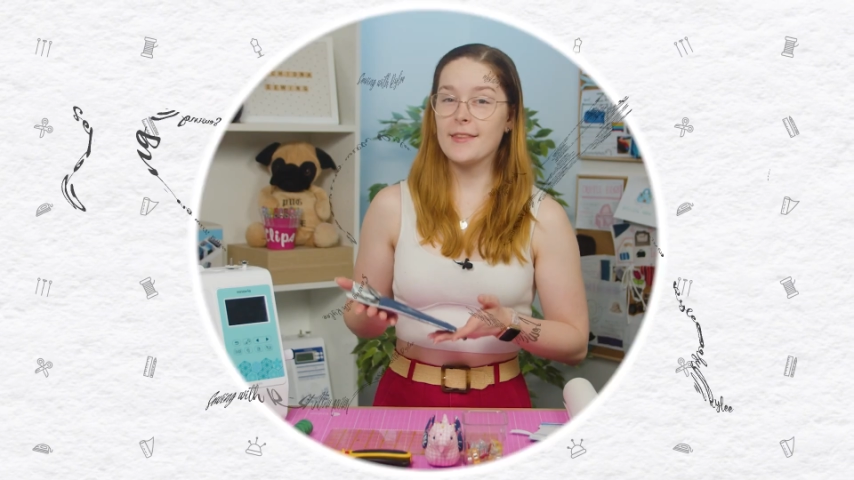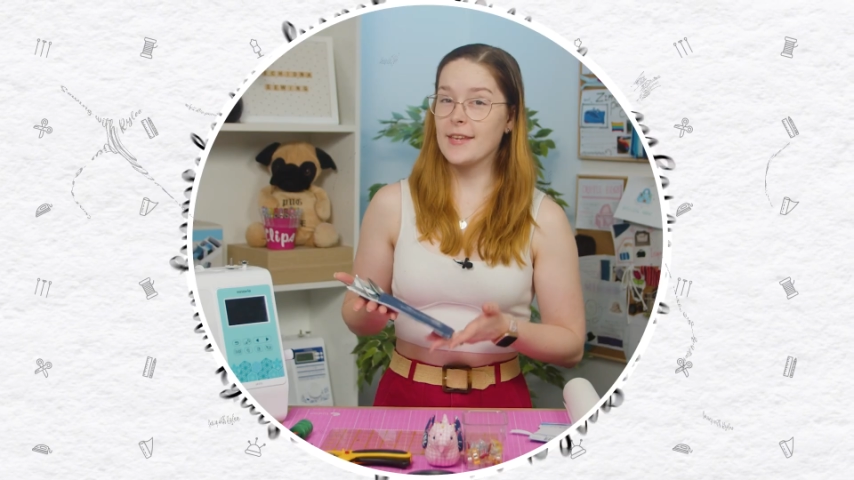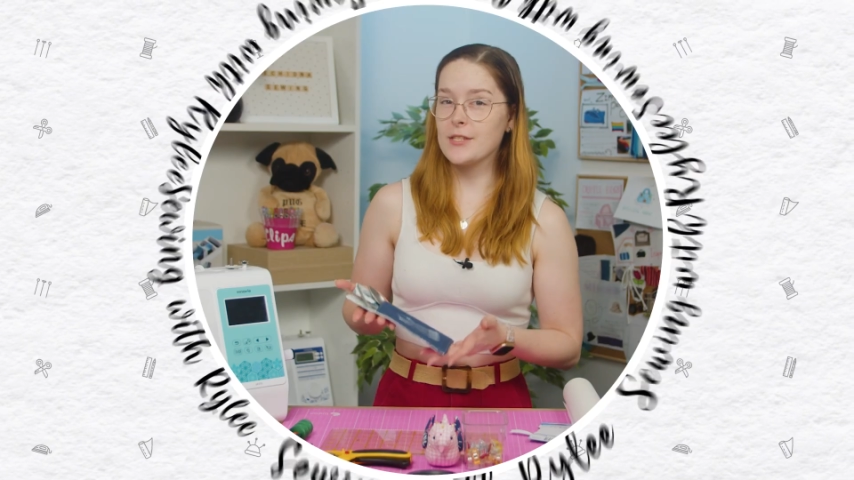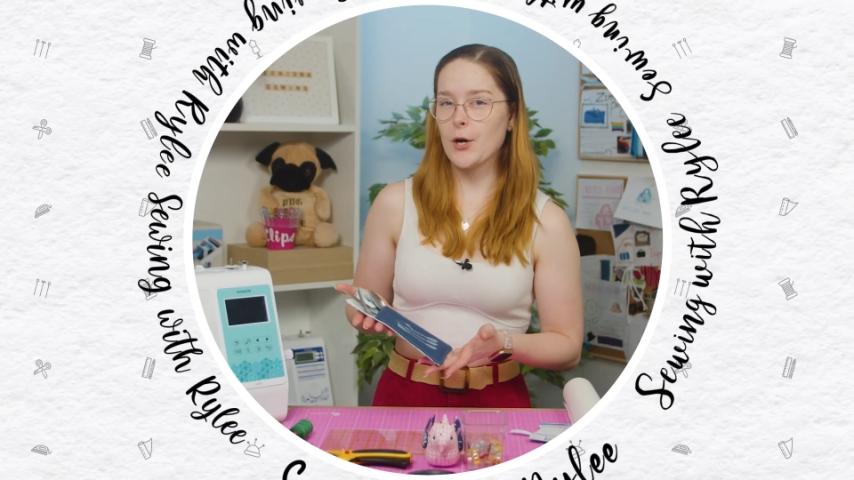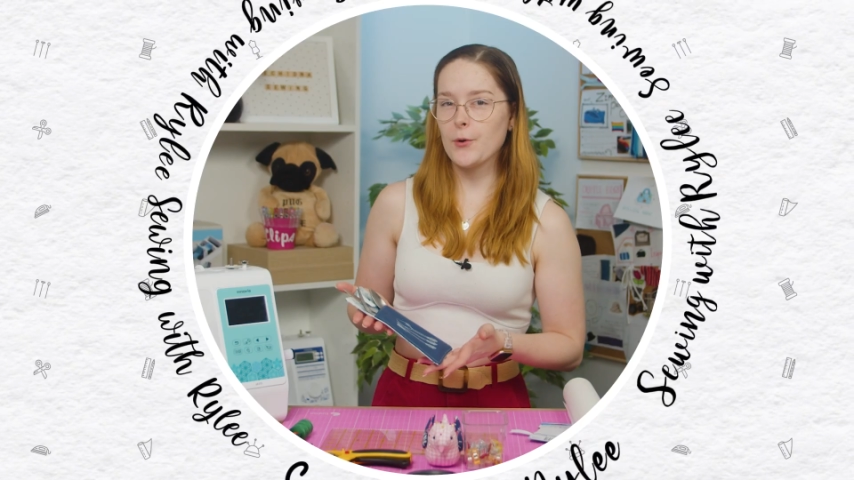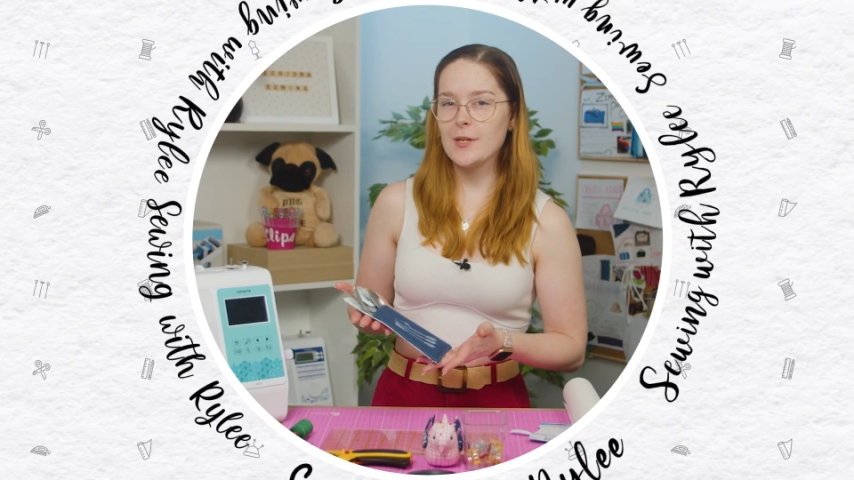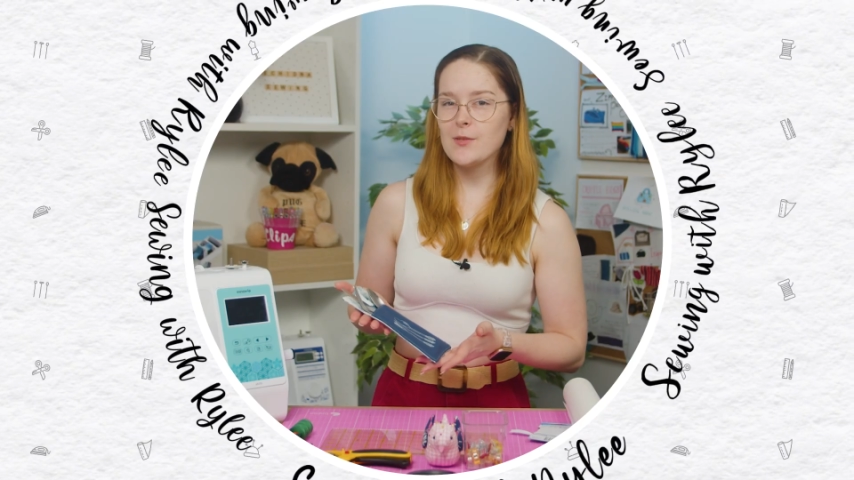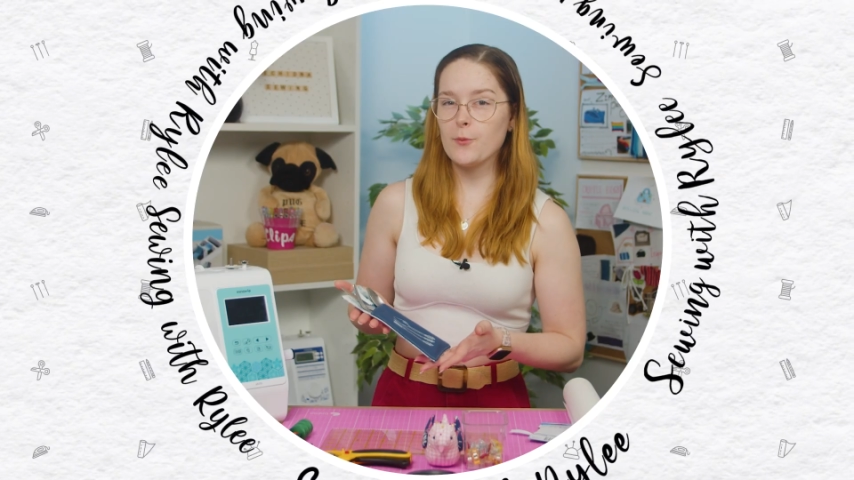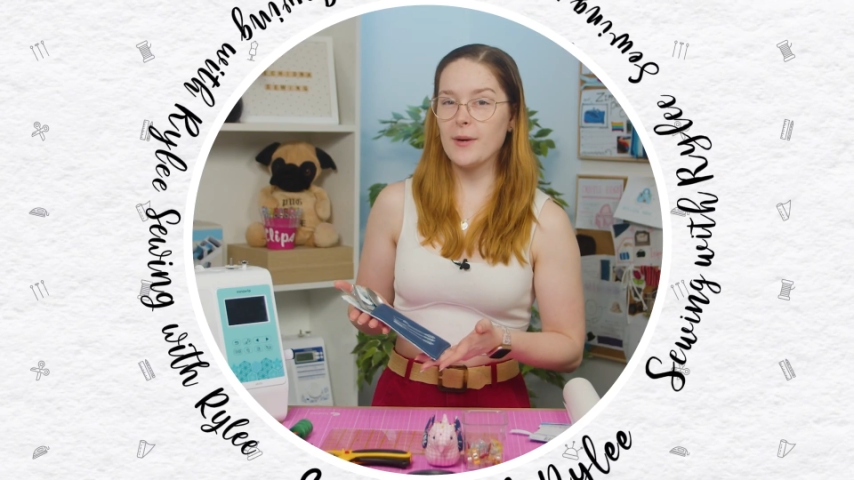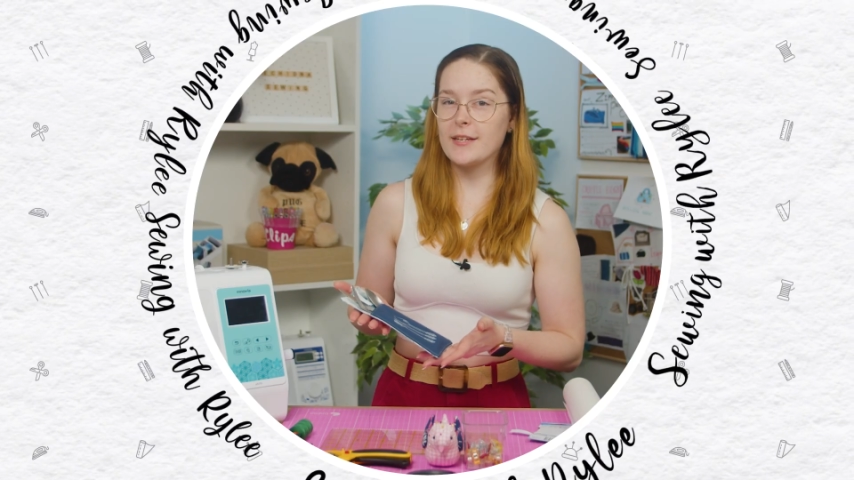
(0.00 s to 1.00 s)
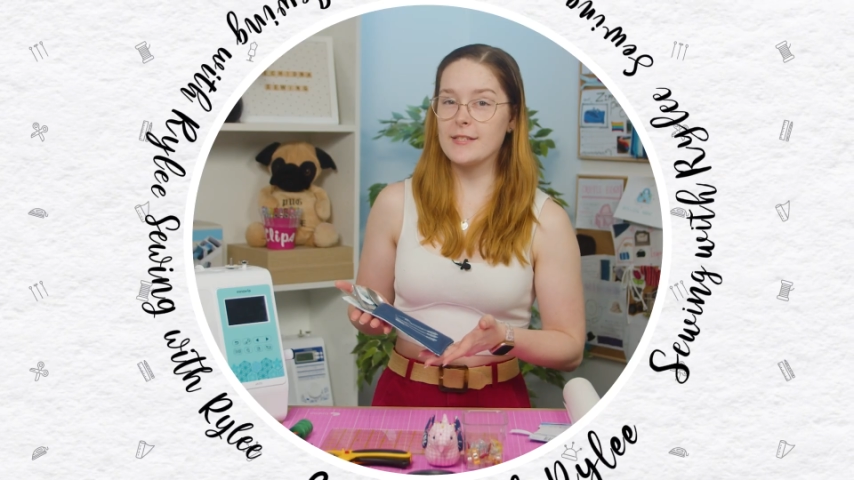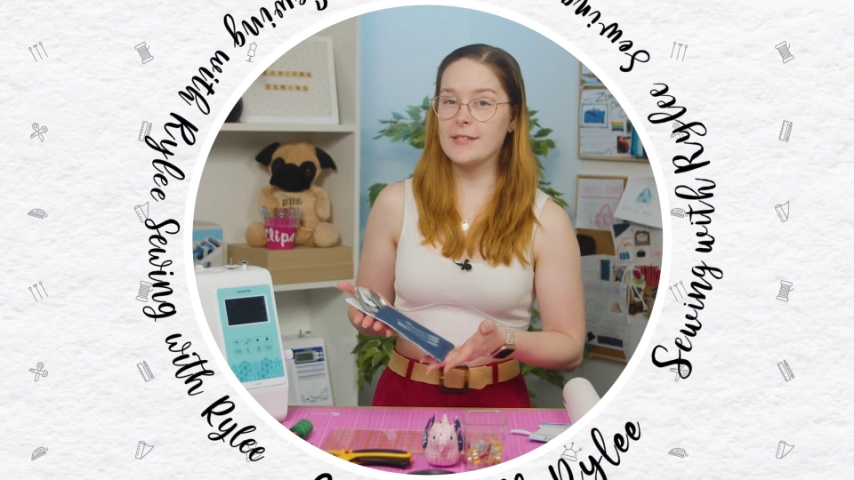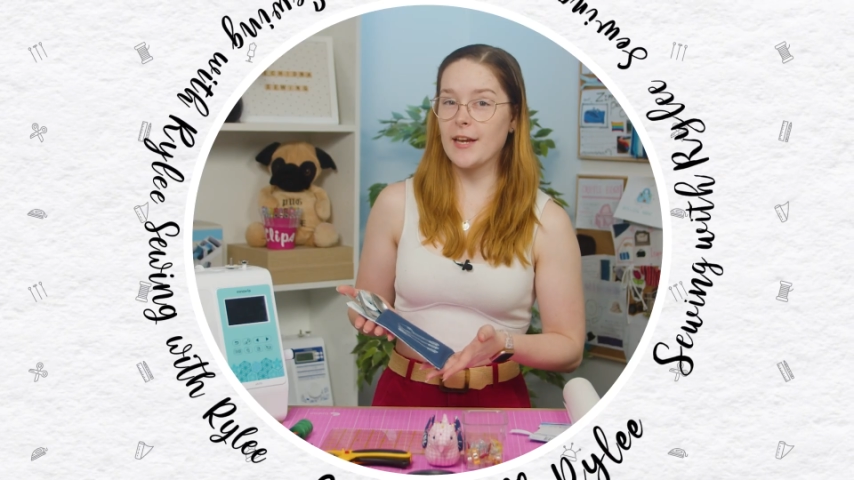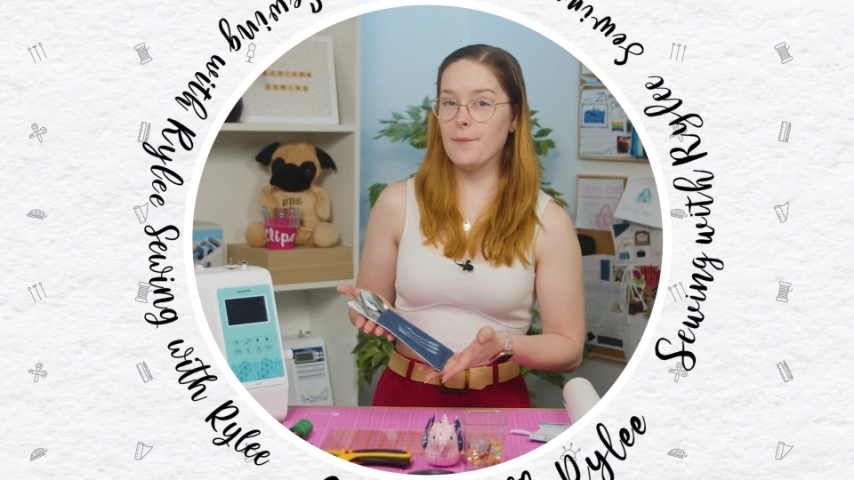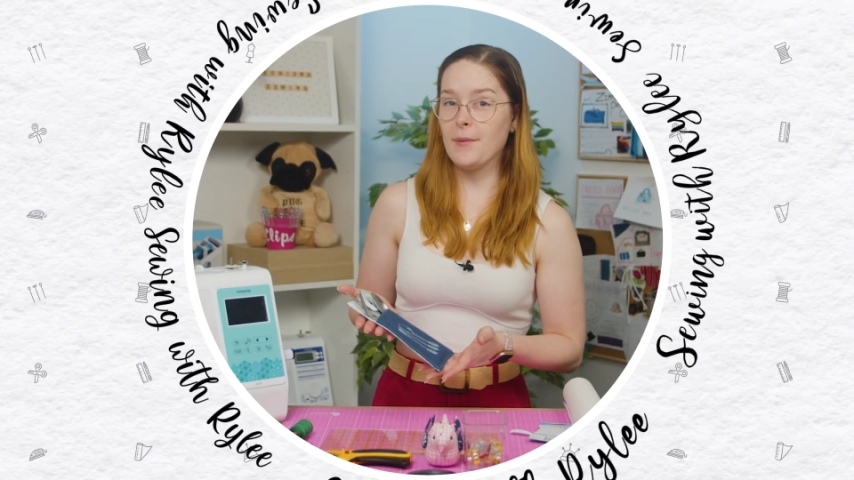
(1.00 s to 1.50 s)
These holders will make a
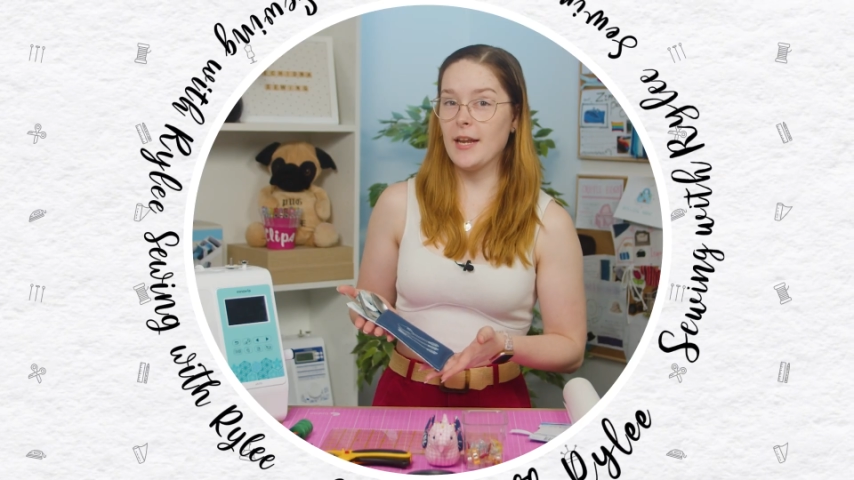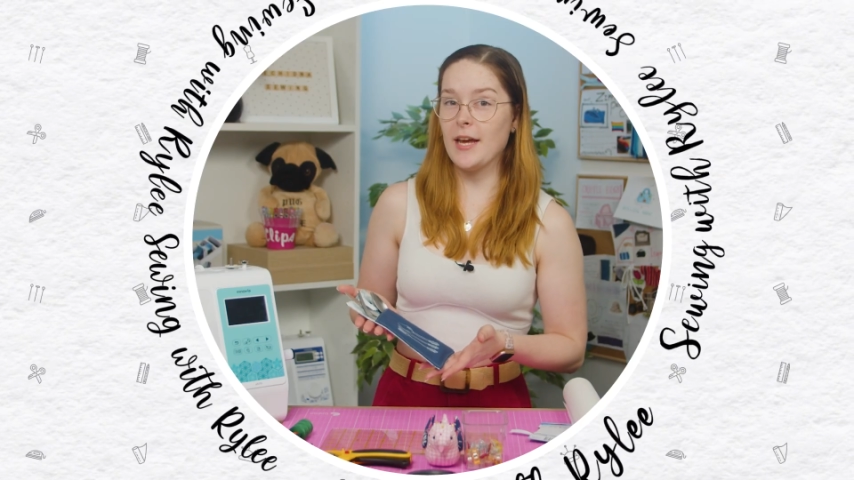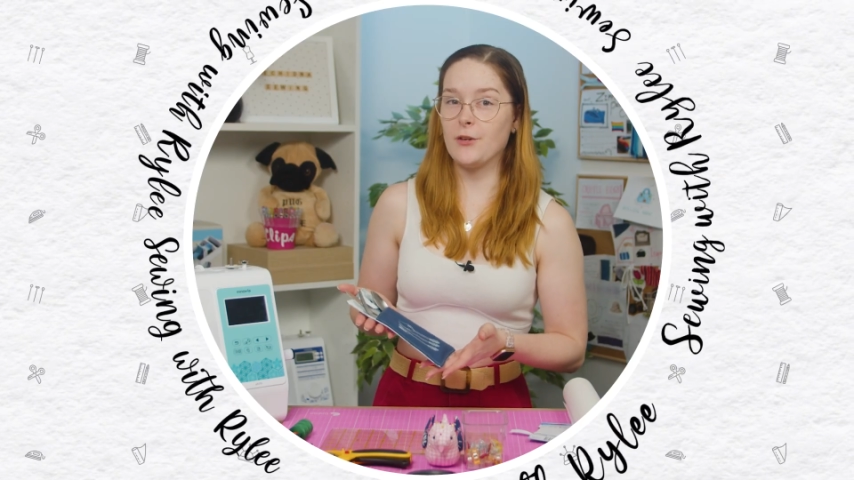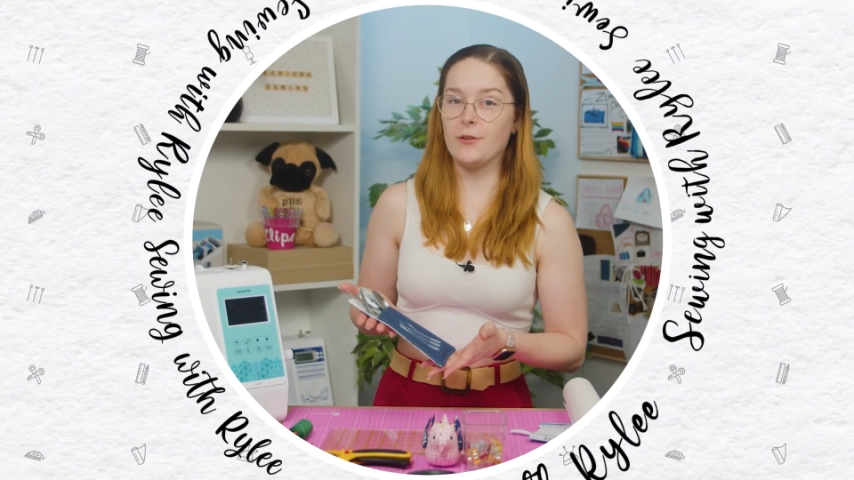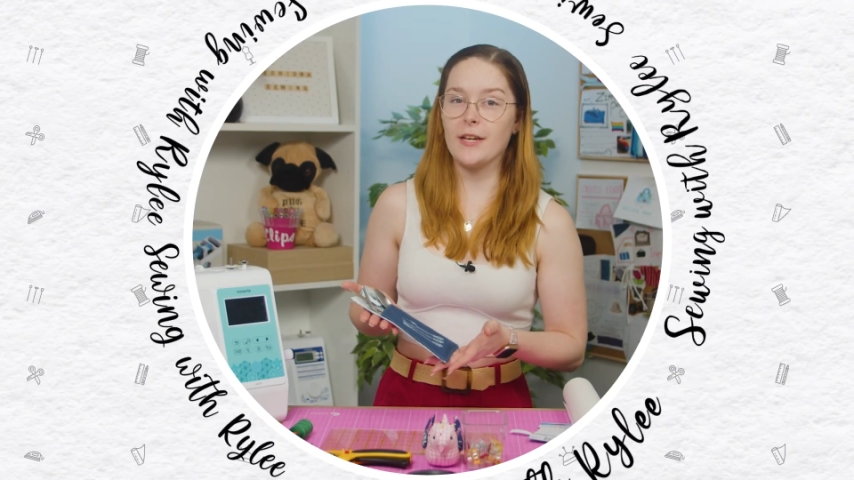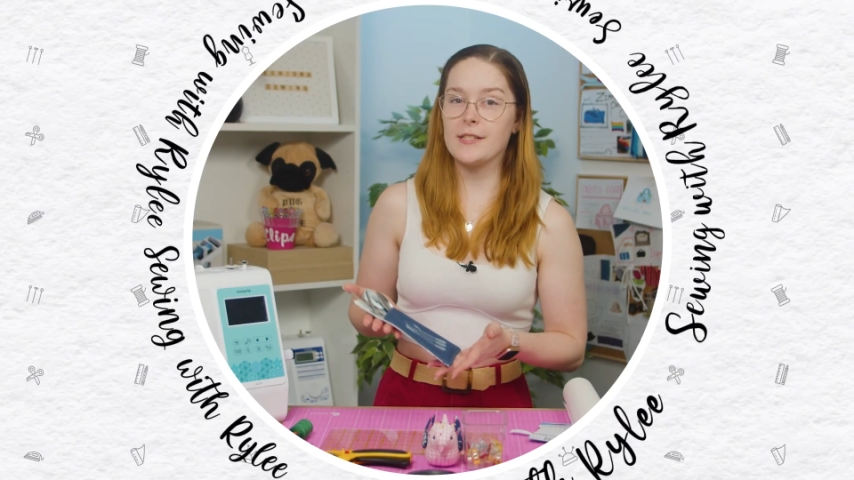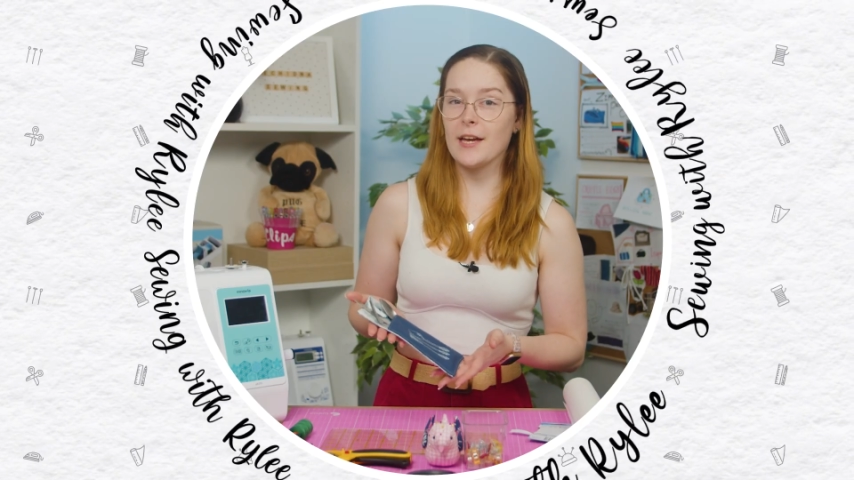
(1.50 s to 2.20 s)
statement at your next